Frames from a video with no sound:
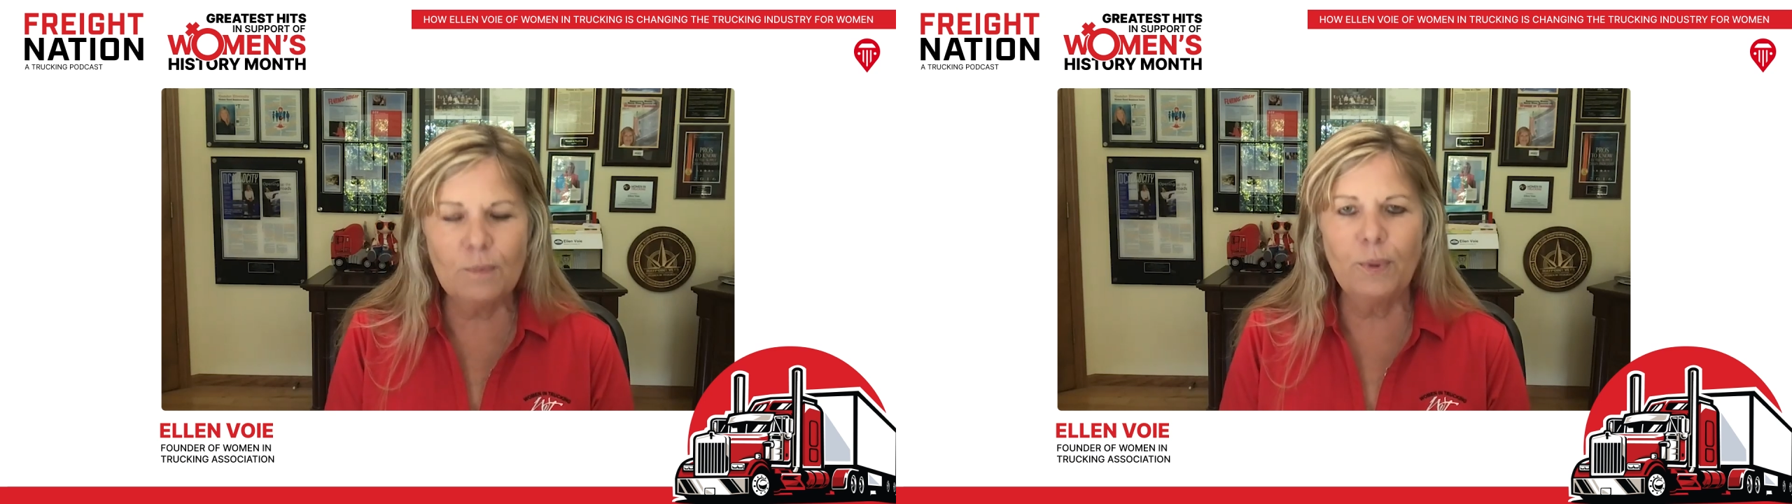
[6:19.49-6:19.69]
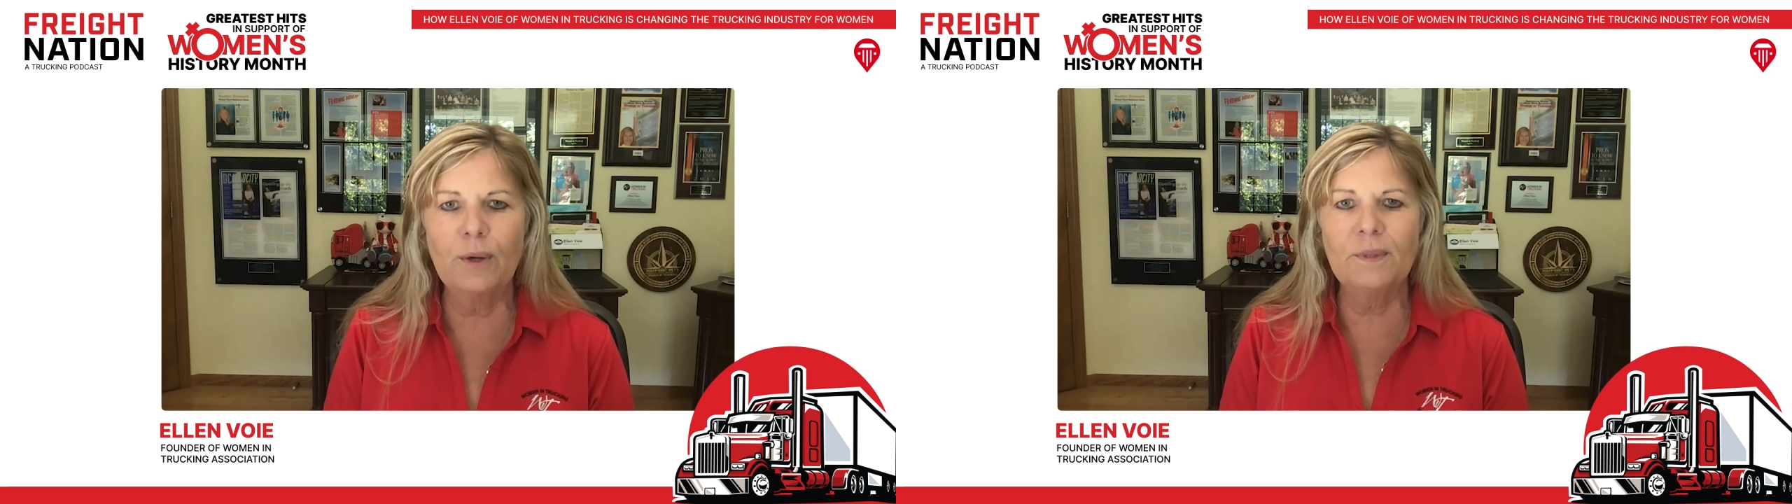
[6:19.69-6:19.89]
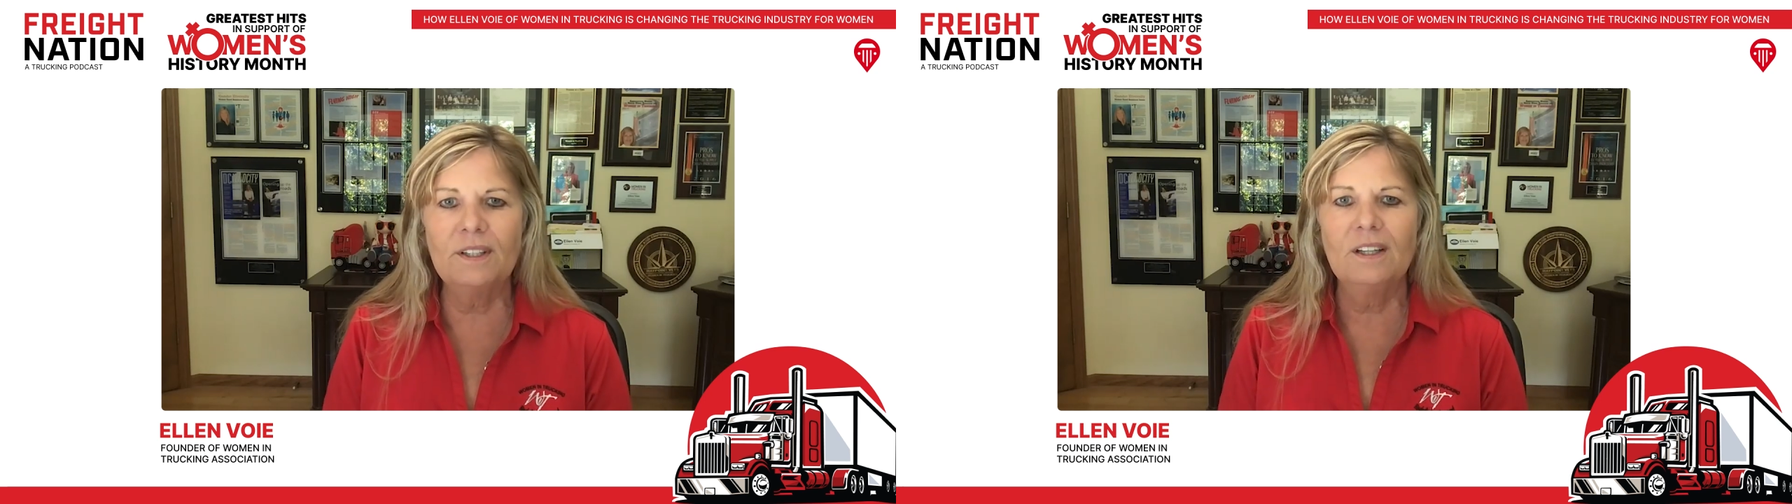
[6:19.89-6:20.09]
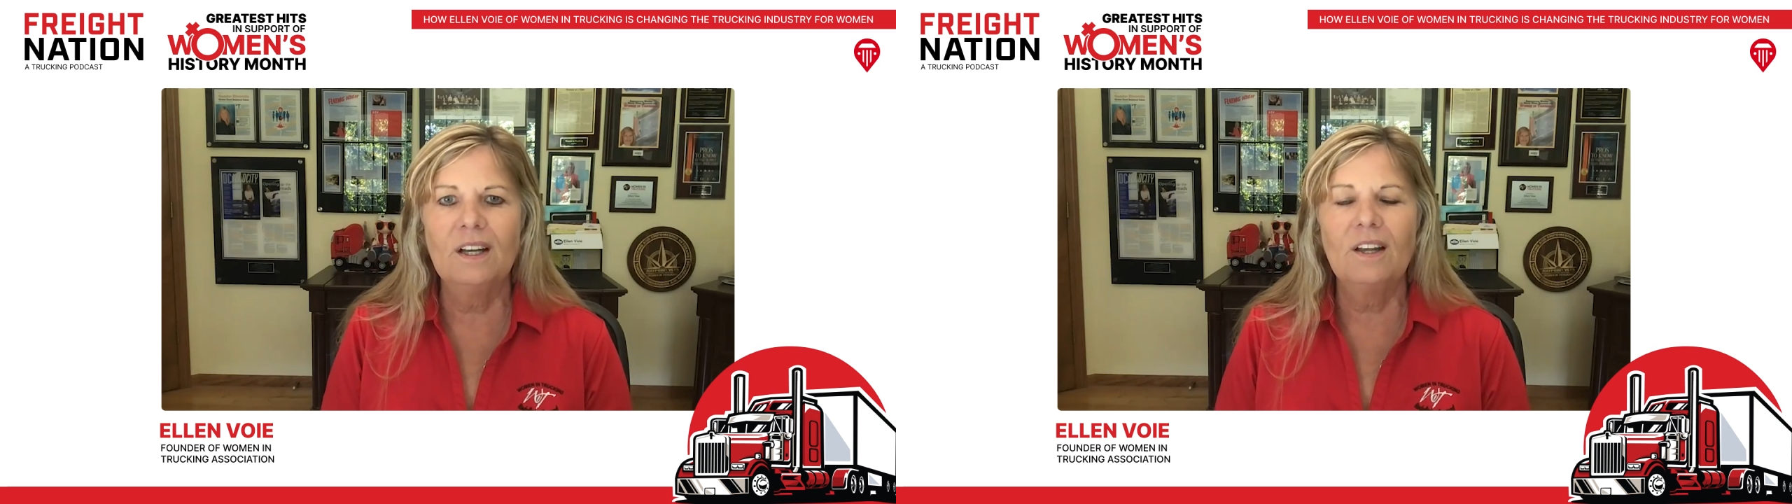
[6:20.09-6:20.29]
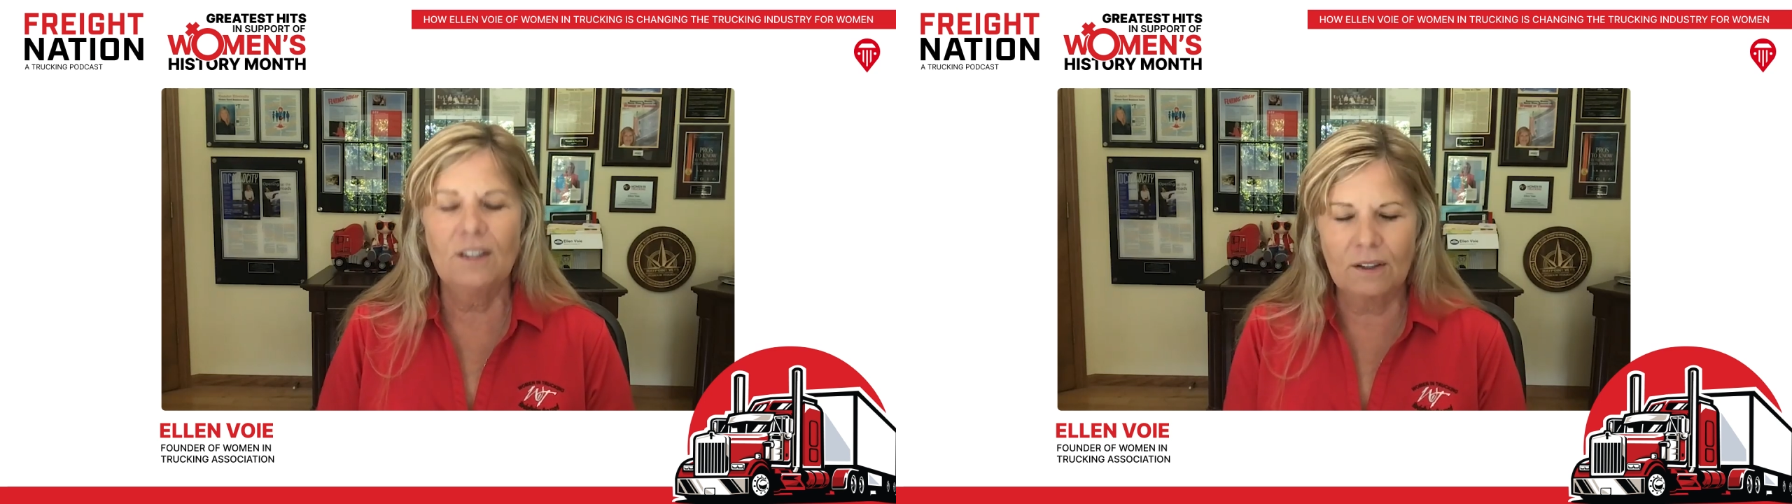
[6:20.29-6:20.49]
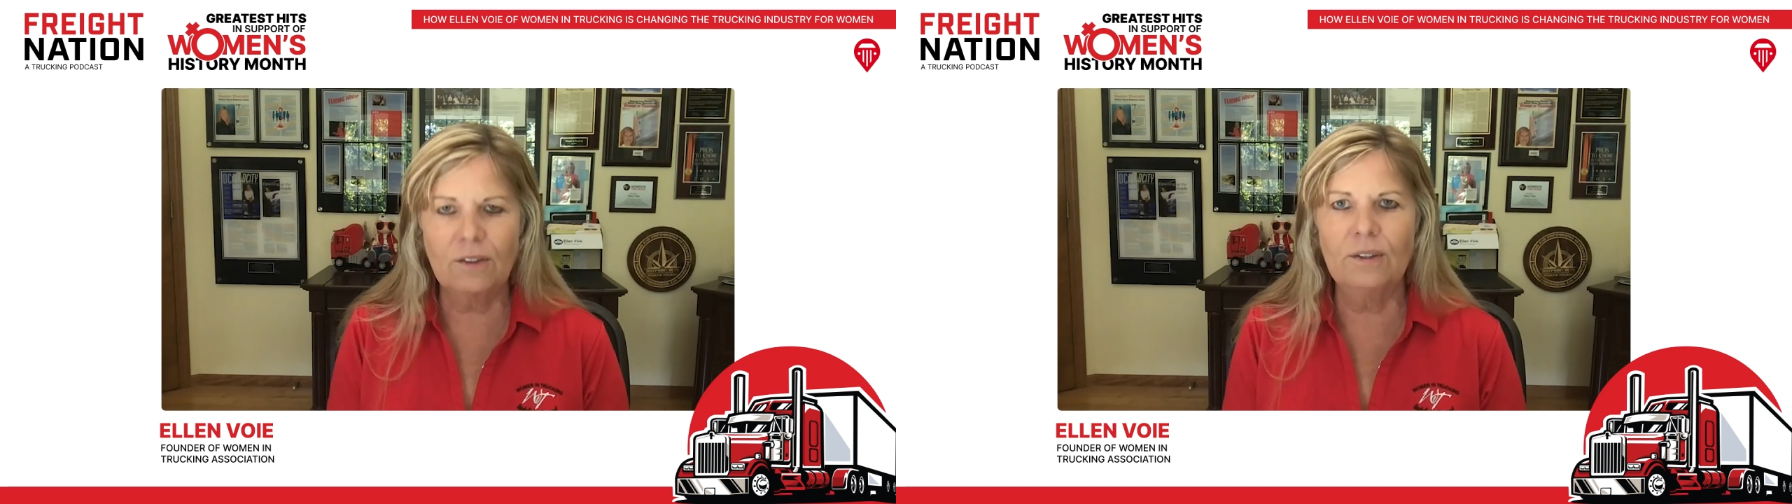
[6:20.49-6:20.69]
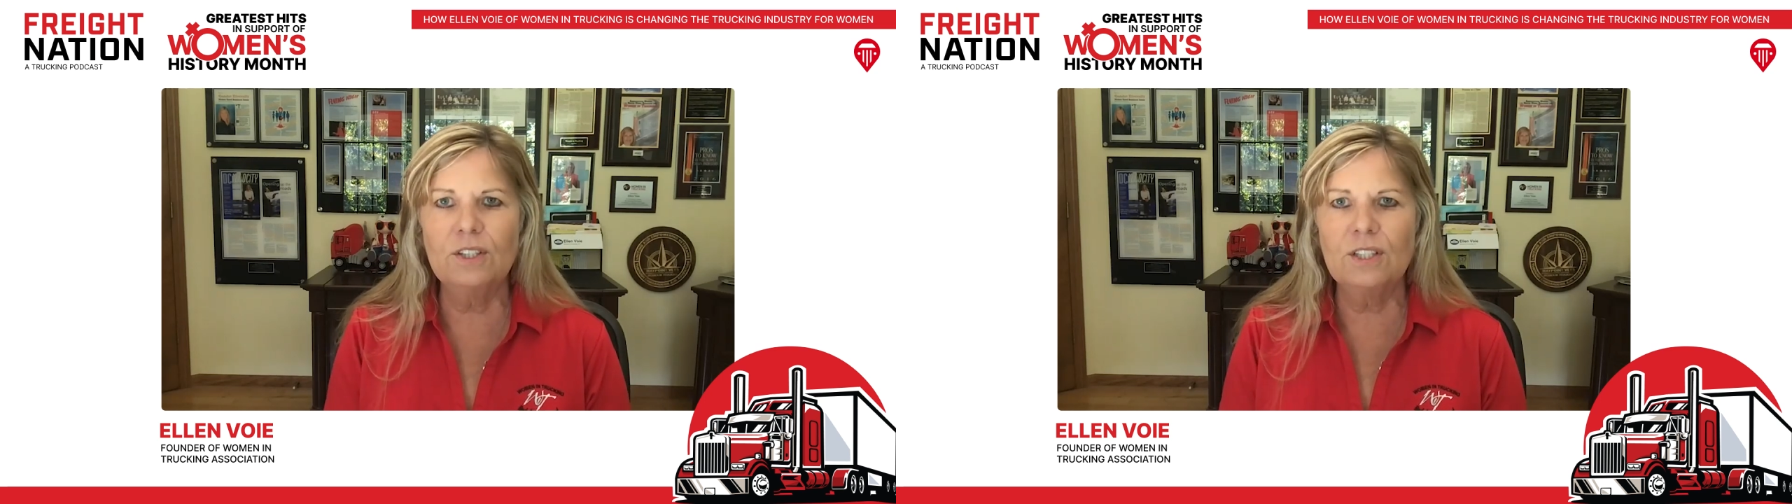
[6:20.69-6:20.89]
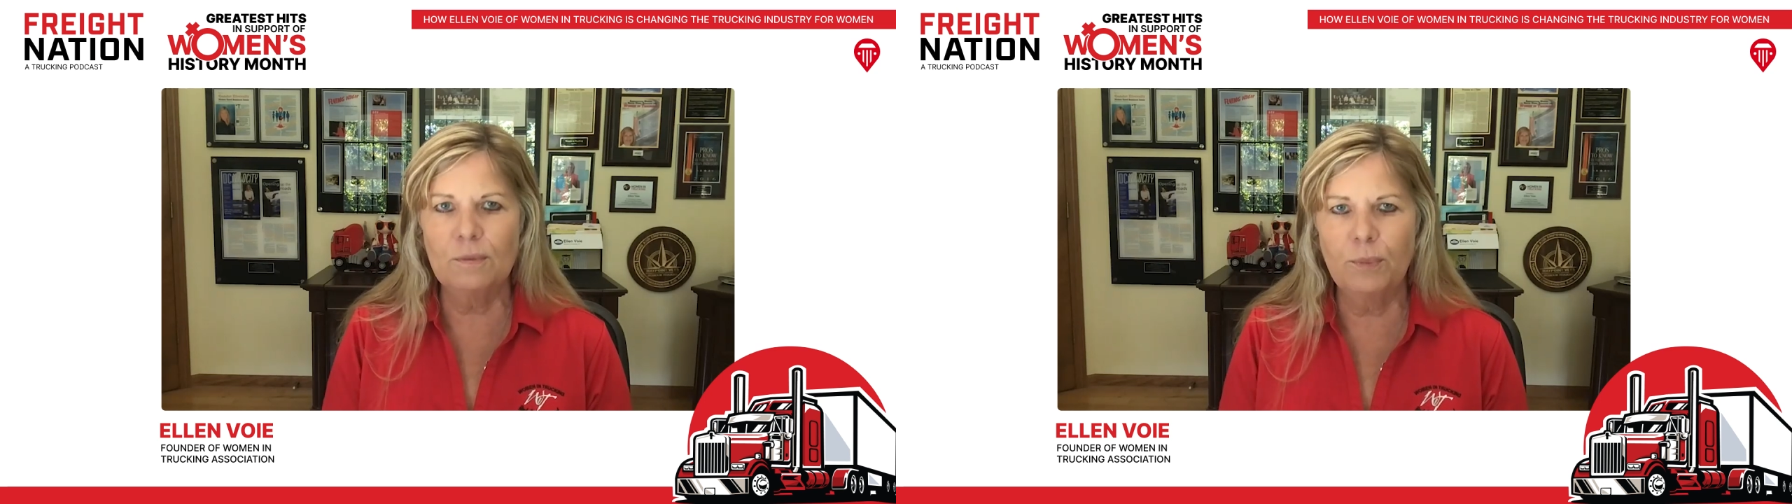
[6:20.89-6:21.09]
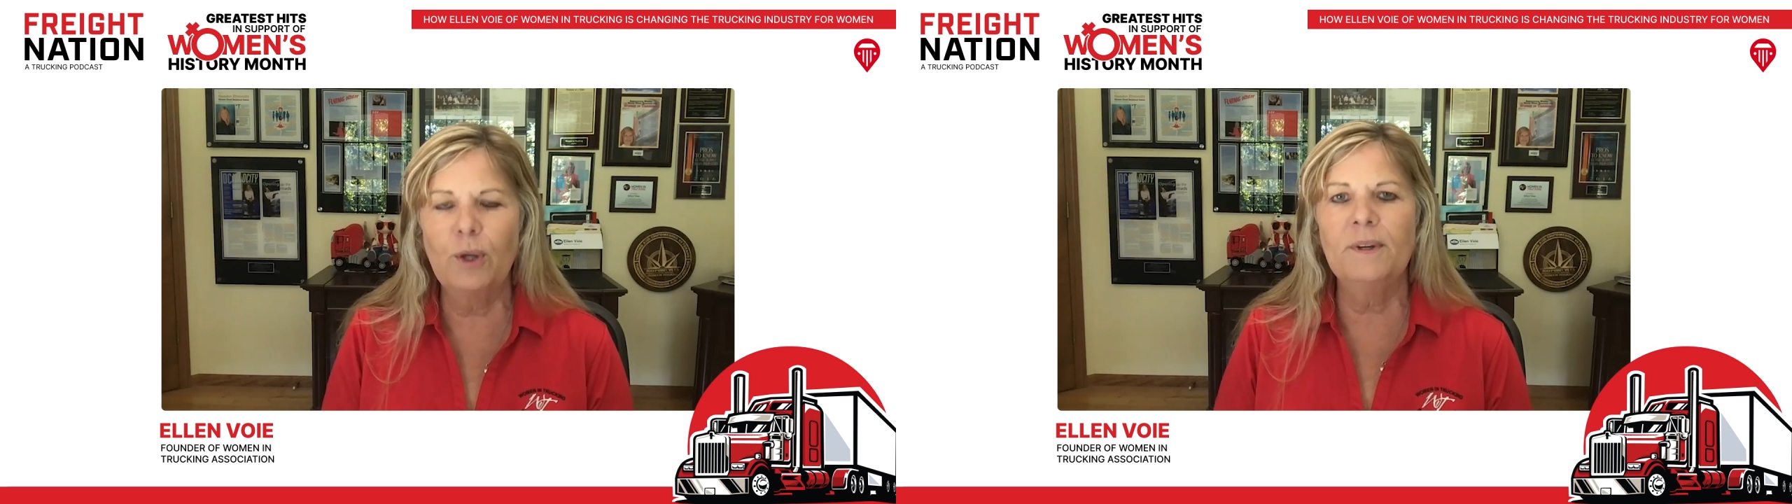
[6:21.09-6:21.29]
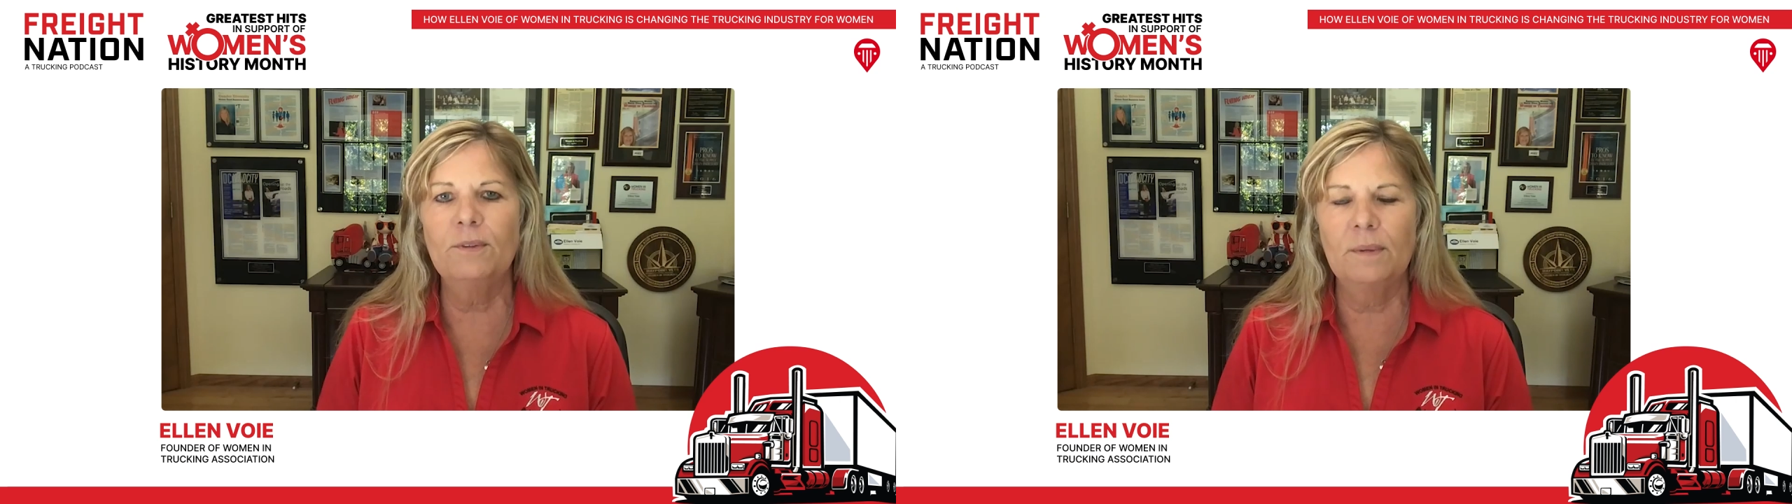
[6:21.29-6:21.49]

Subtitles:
employment